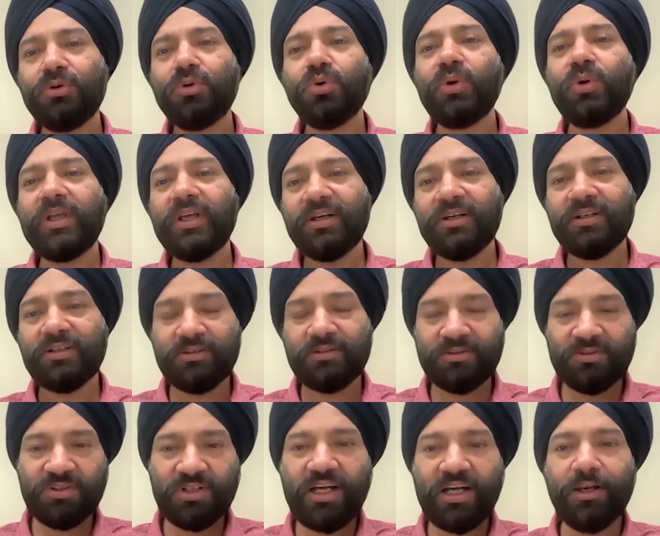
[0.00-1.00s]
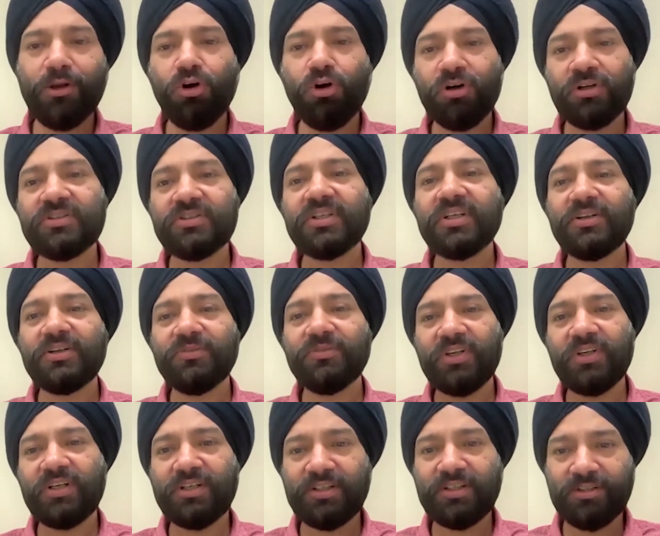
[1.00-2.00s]
doing a long
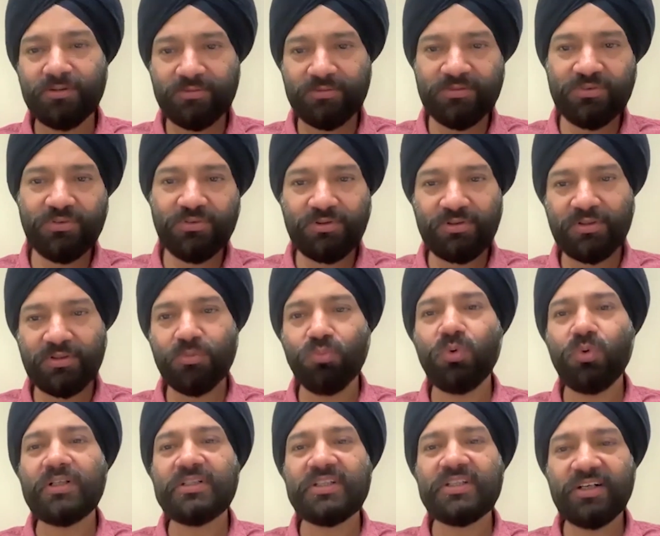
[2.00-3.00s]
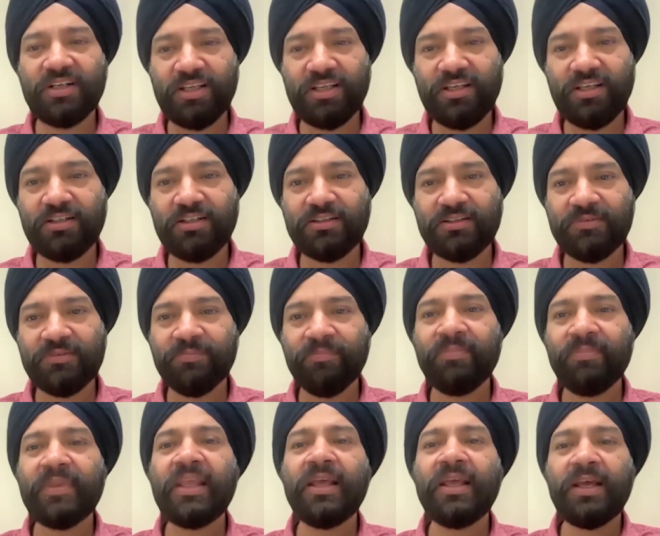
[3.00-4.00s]
survey once in a year,
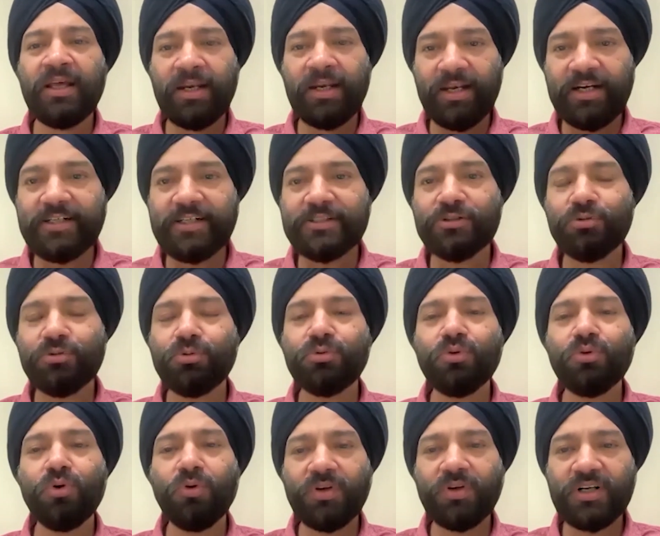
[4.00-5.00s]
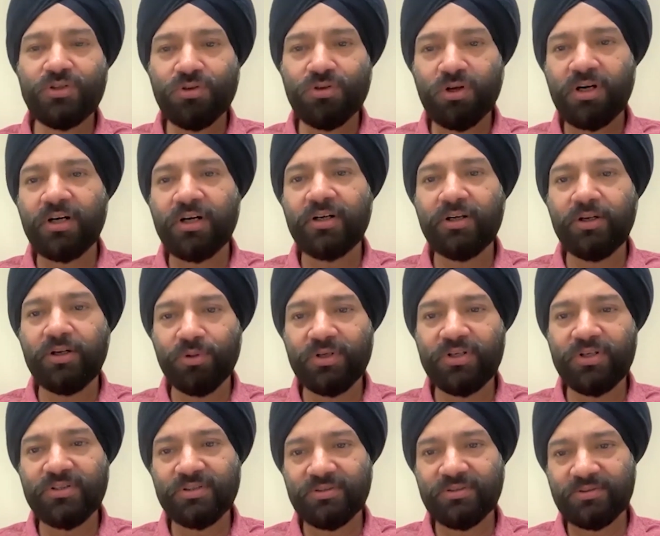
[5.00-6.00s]
let's do over a short
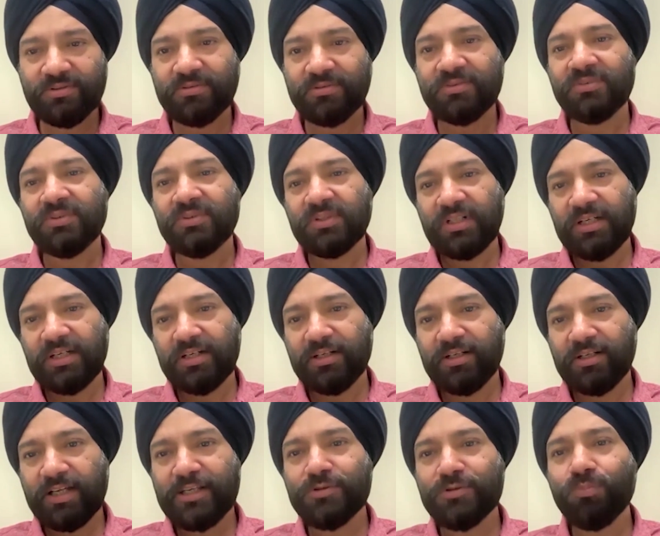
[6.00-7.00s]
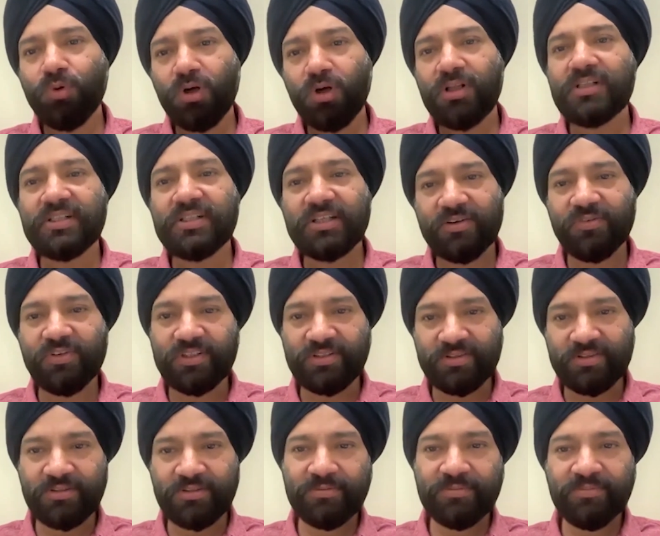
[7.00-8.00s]
duration, small
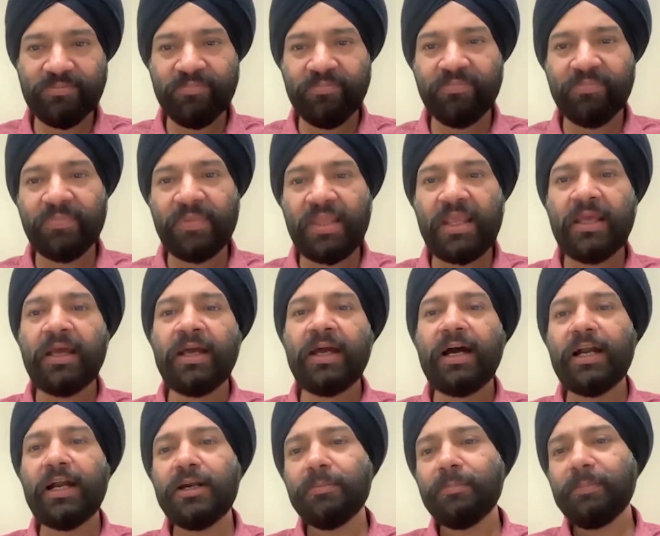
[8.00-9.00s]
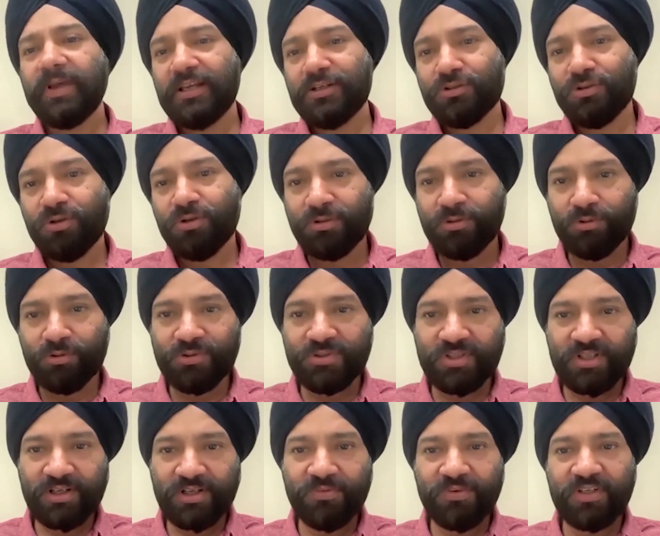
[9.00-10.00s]
surveys. And based on those
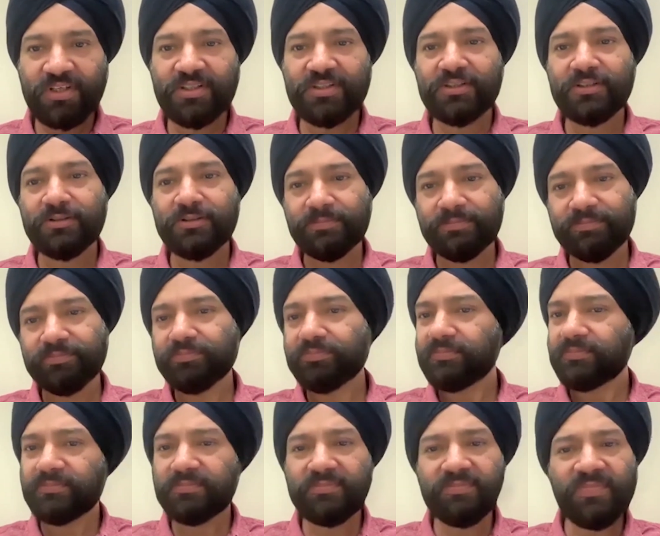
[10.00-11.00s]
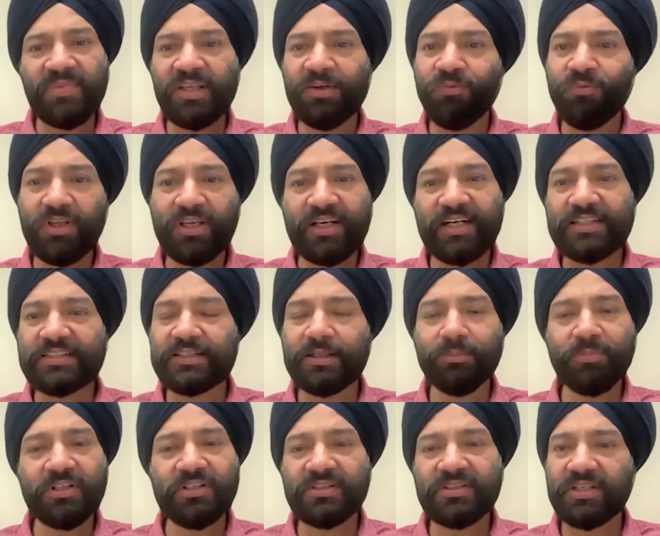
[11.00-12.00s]
surveys, we get
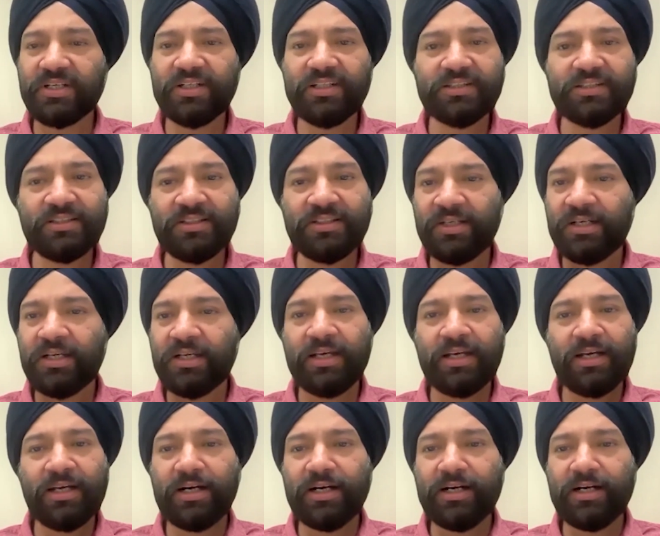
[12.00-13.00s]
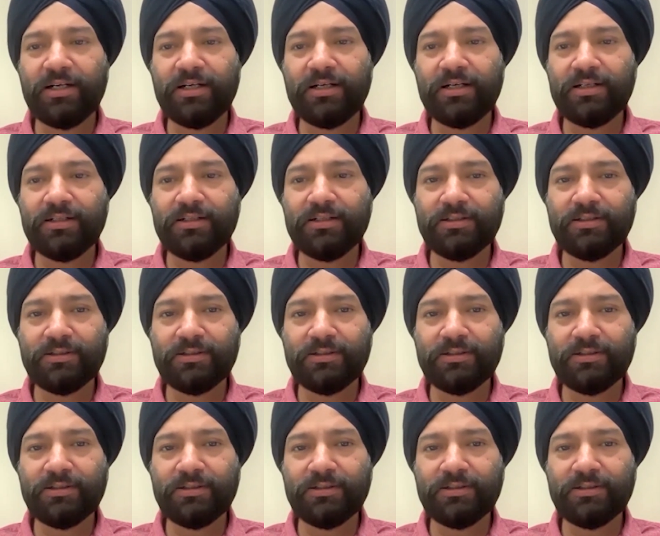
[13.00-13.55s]
some insights, and